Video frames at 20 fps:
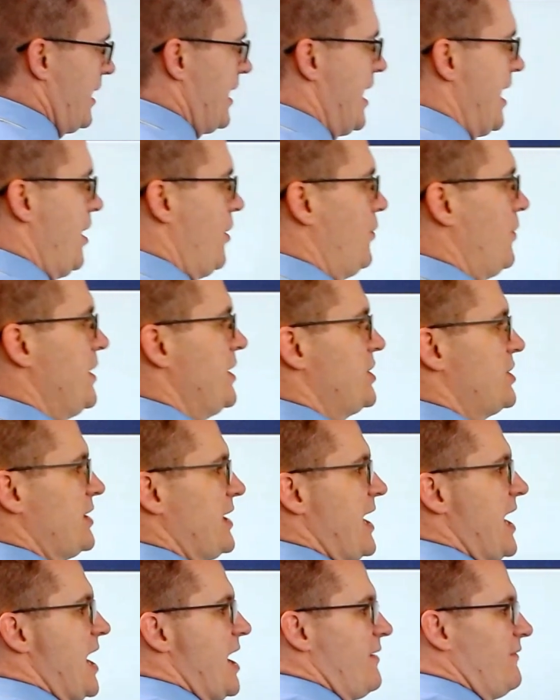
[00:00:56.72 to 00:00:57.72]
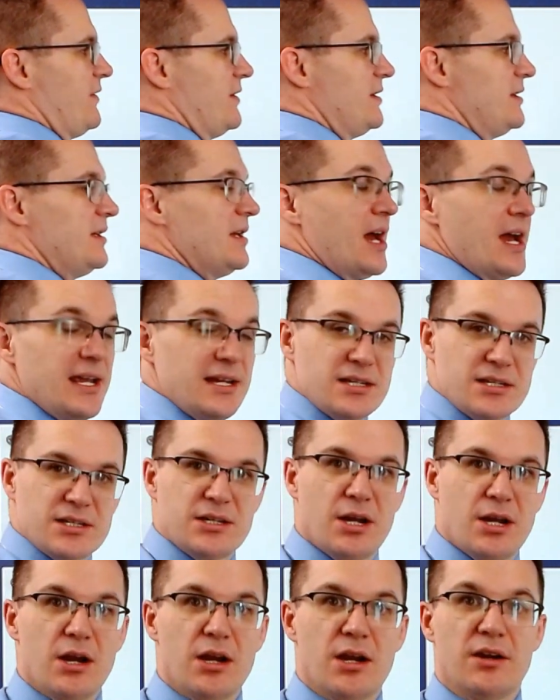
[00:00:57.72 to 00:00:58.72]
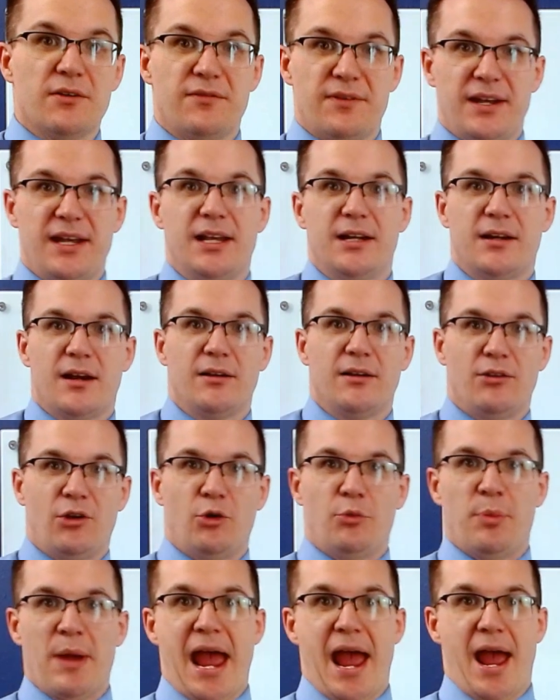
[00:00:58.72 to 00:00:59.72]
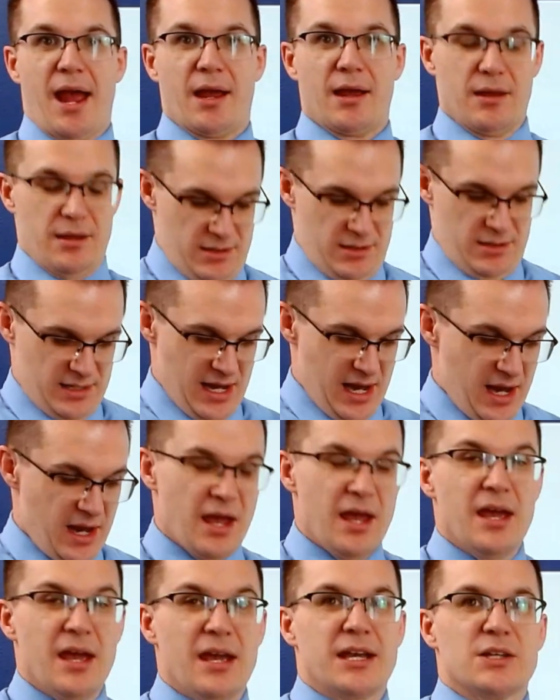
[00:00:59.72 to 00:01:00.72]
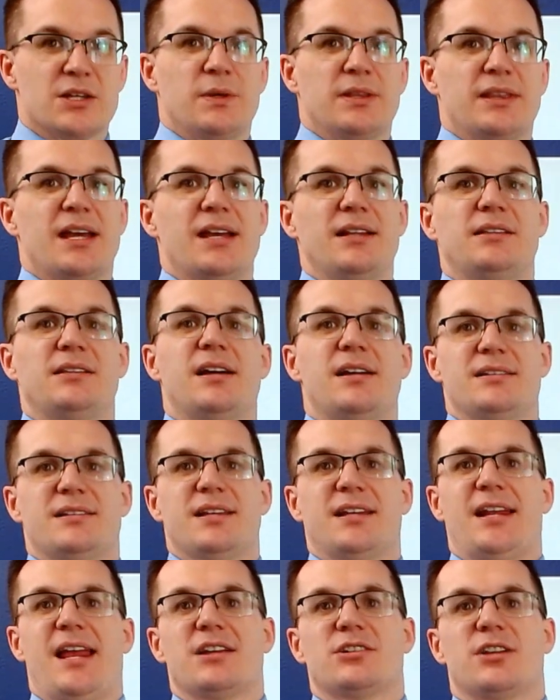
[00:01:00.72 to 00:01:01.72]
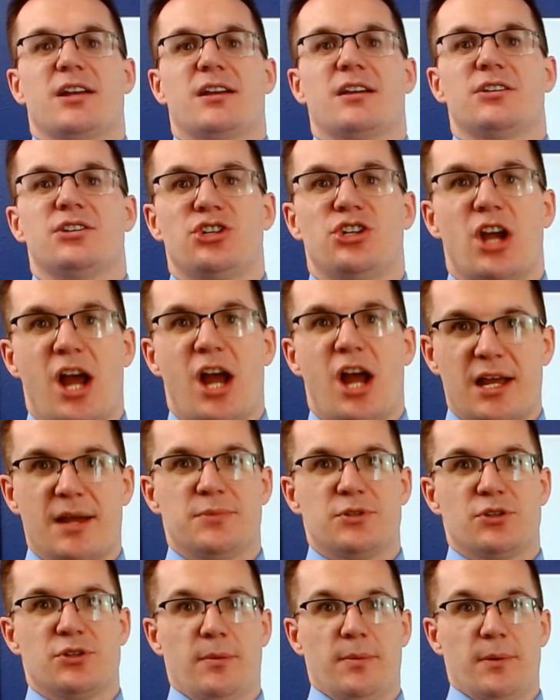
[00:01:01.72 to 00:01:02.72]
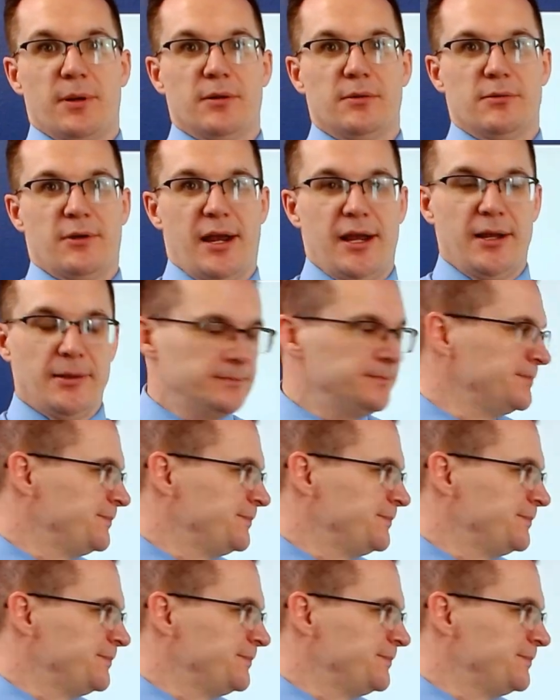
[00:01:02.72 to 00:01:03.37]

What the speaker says: And we should have a nice curve in our low back, okay? Because what that does, that acts like a shock absorber, right?